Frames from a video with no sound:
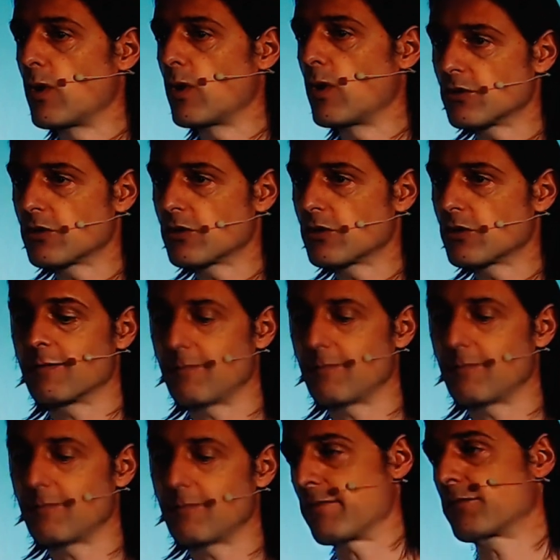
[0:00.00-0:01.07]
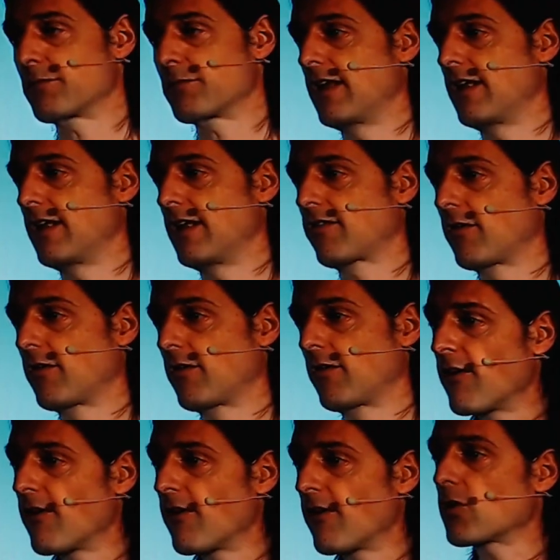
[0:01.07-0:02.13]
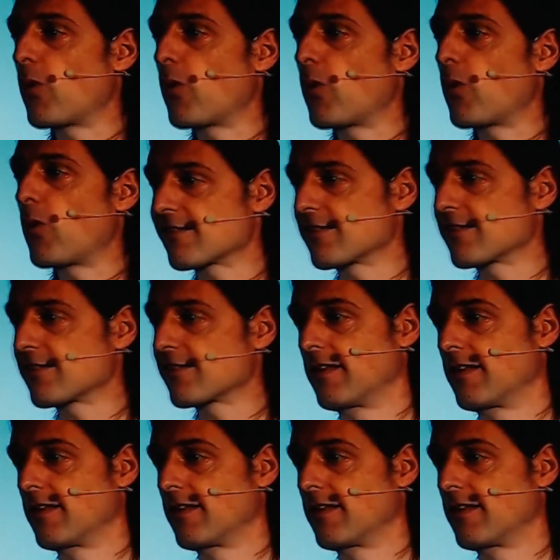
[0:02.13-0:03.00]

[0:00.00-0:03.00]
want to talk about chemtrails. So the first question